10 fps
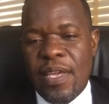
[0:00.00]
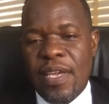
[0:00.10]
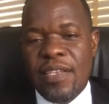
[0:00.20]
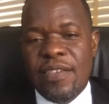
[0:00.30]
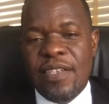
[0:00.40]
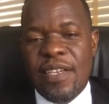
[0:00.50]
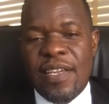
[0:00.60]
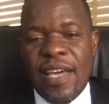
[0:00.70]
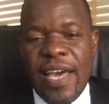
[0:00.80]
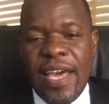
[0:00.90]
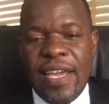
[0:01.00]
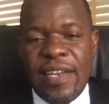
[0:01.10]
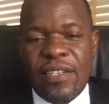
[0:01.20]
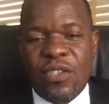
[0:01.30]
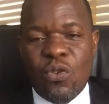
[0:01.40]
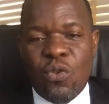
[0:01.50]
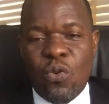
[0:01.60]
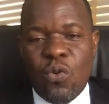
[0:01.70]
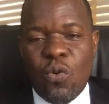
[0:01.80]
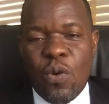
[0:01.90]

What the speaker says: is the guide to